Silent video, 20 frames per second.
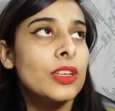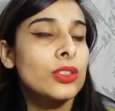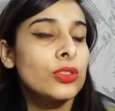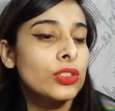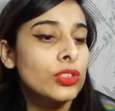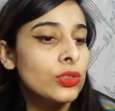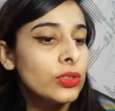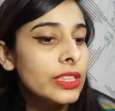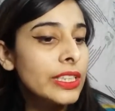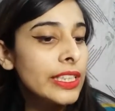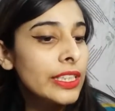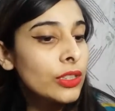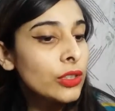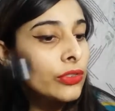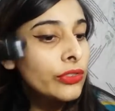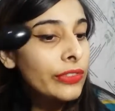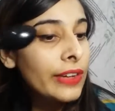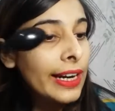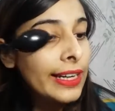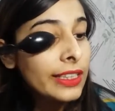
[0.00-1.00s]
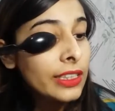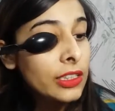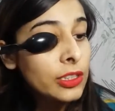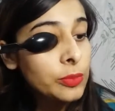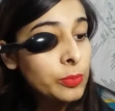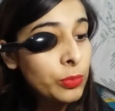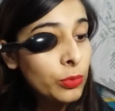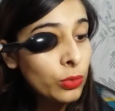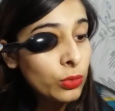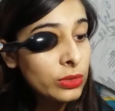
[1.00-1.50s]
you need to find a
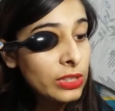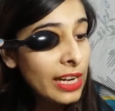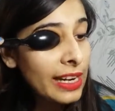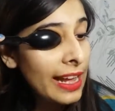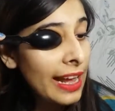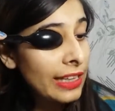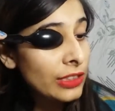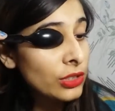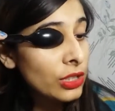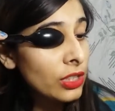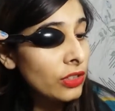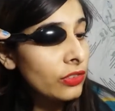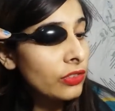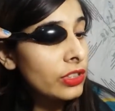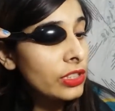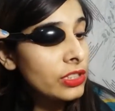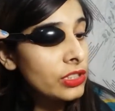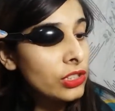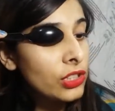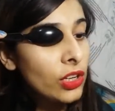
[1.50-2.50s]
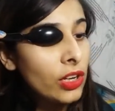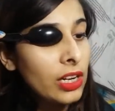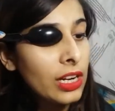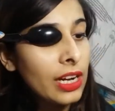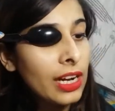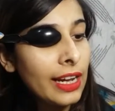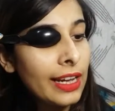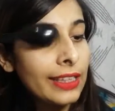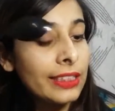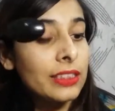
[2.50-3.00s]
spoon that actually fits your
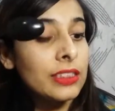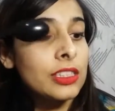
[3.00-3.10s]
eye.